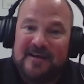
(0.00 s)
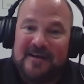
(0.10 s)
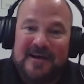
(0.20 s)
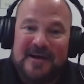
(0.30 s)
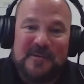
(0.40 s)

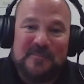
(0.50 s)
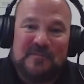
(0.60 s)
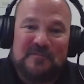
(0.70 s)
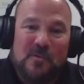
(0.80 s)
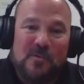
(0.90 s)
Uh,
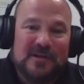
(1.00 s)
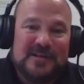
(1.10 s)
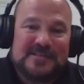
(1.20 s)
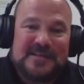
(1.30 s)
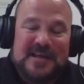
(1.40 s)
before,
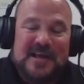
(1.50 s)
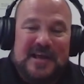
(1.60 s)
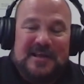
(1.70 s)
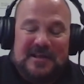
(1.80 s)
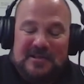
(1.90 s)
let's say
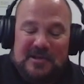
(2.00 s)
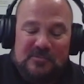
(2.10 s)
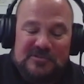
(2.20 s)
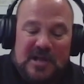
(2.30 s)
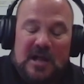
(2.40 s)
it, it
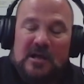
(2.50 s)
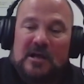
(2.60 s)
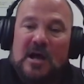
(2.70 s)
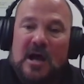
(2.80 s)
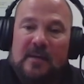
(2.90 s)
was not
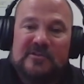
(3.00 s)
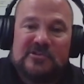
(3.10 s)
uncommon,